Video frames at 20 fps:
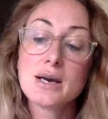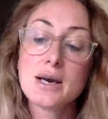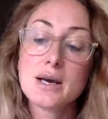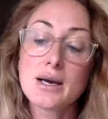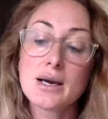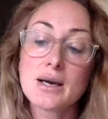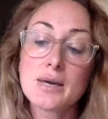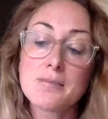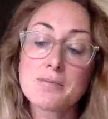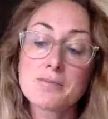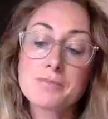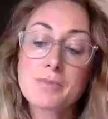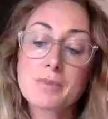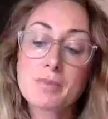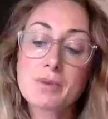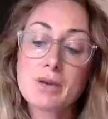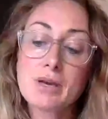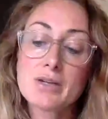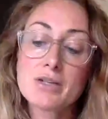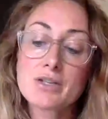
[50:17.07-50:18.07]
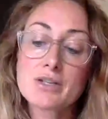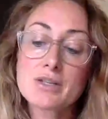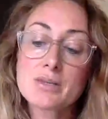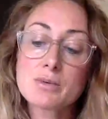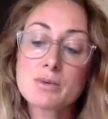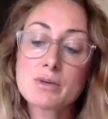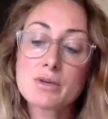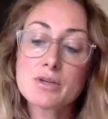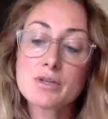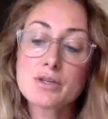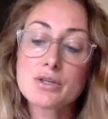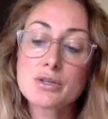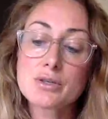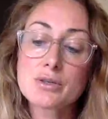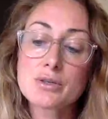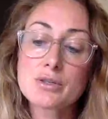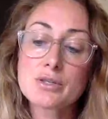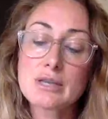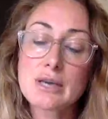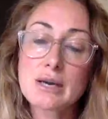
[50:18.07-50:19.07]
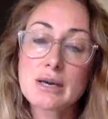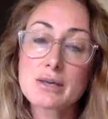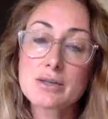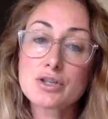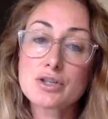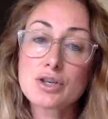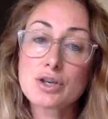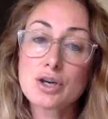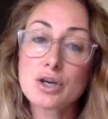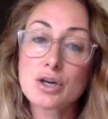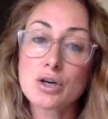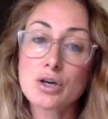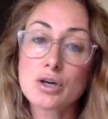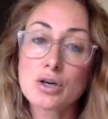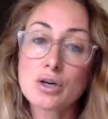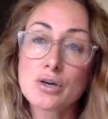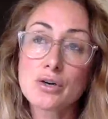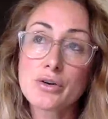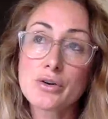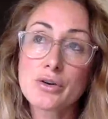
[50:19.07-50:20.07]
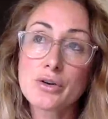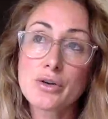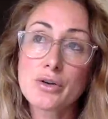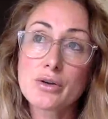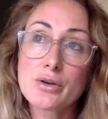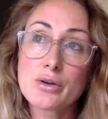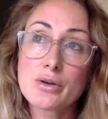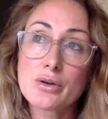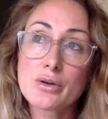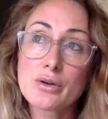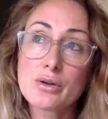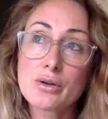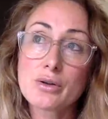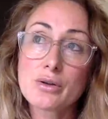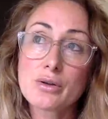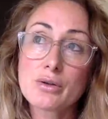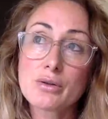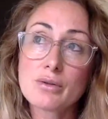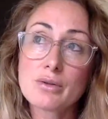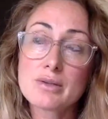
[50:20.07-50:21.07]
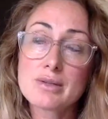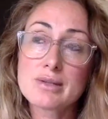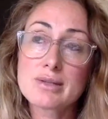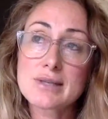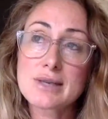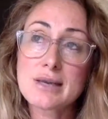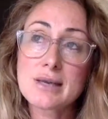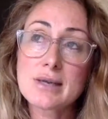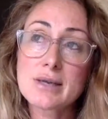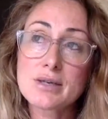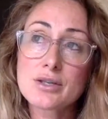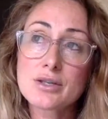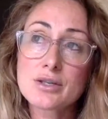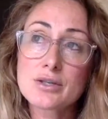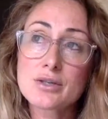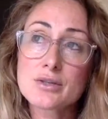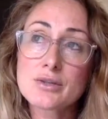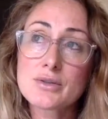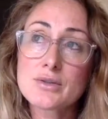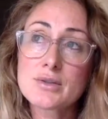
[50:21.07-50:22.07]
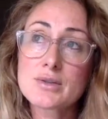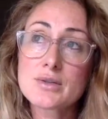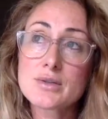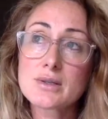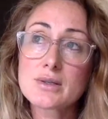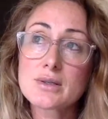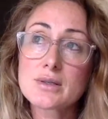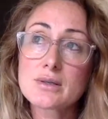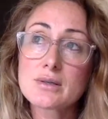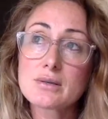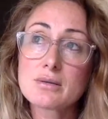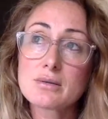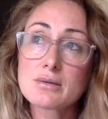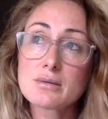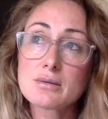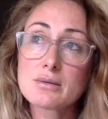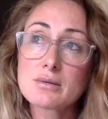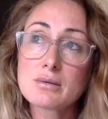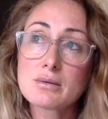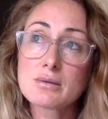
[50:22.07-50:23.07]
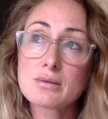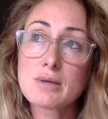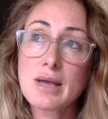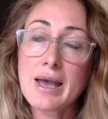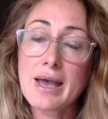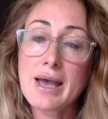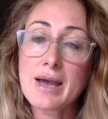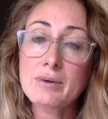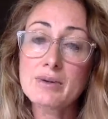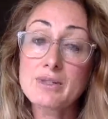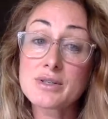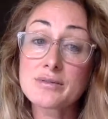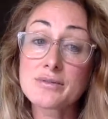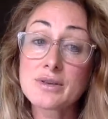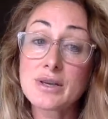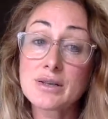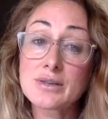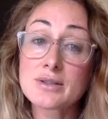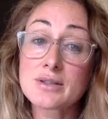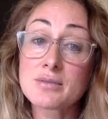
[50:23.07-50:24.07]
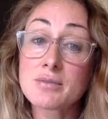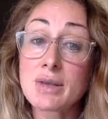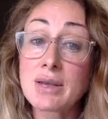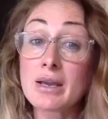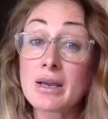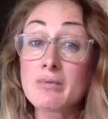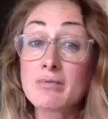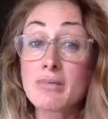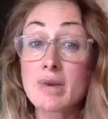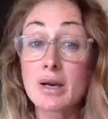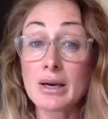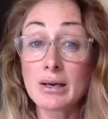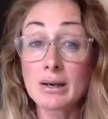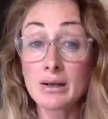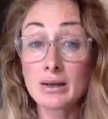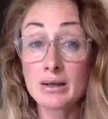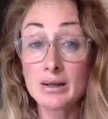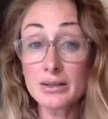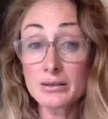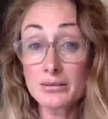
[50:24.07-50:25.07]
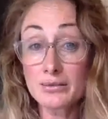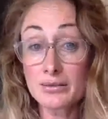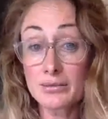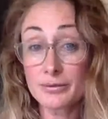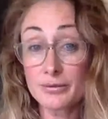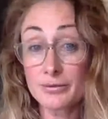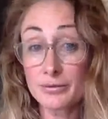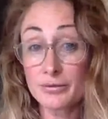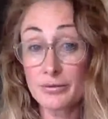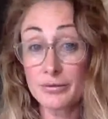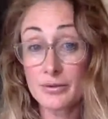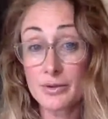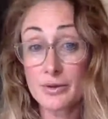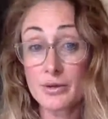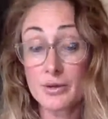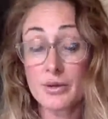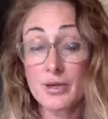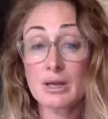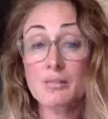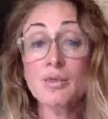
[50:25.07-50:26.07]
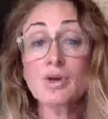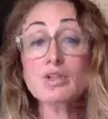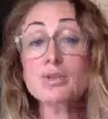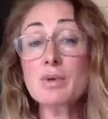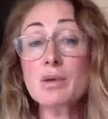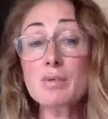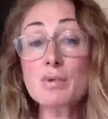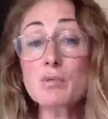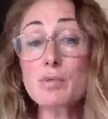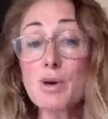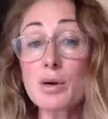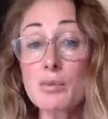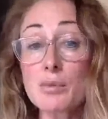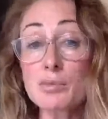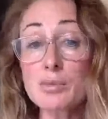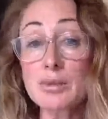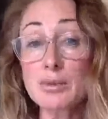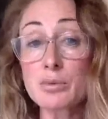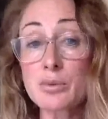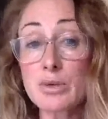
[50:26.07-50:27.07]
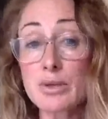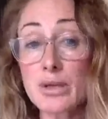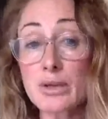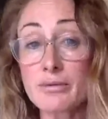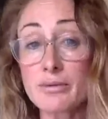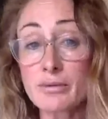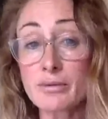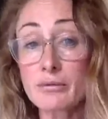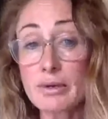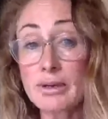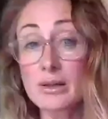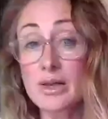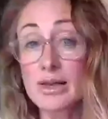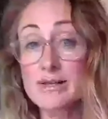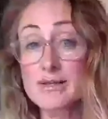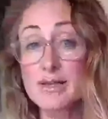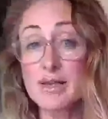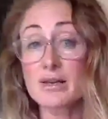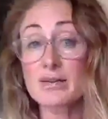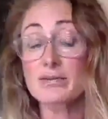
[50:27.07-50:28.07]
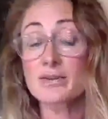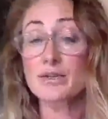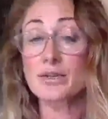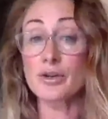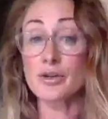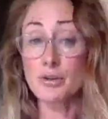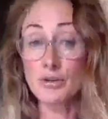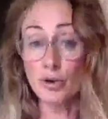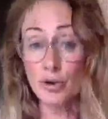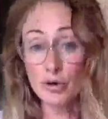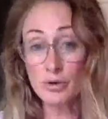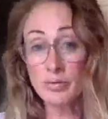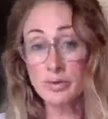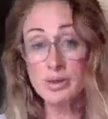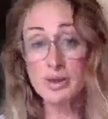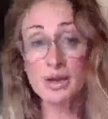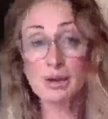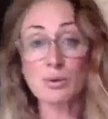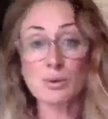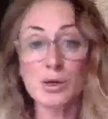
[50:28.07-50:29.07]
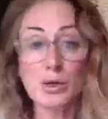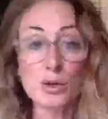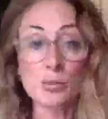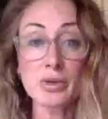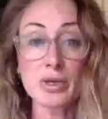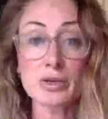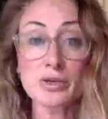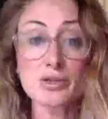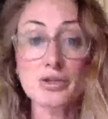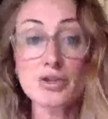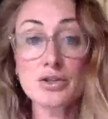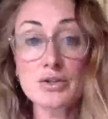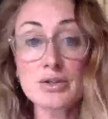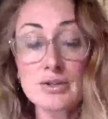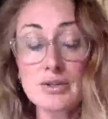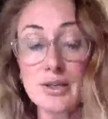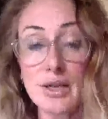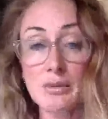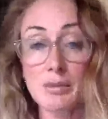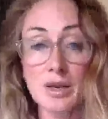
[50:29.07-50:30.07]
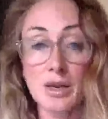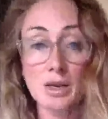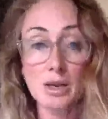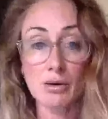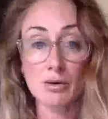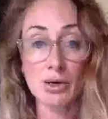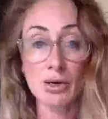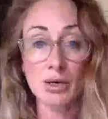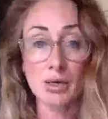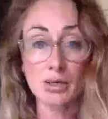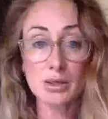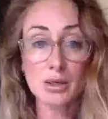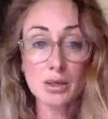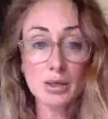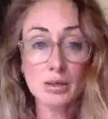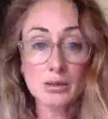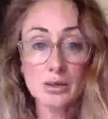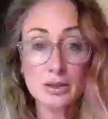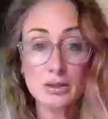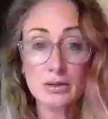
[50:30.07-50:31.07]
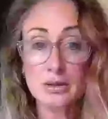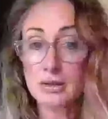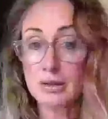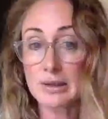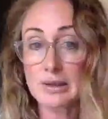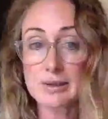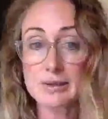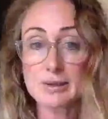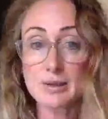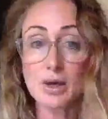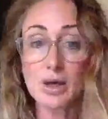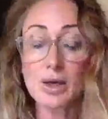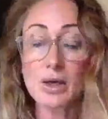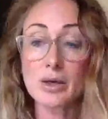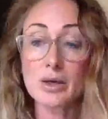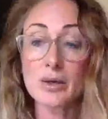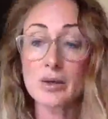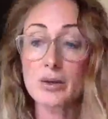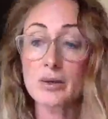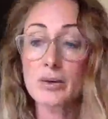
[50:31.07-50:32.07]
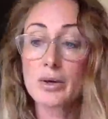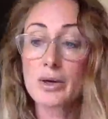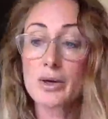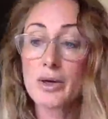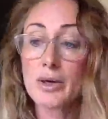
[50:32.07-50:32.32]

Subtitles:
But I just wanted to touch on the stages, how it's affected me in my life. And most people probably wouldn't even realize that if you don't know me that well, because you just see me going, let's go.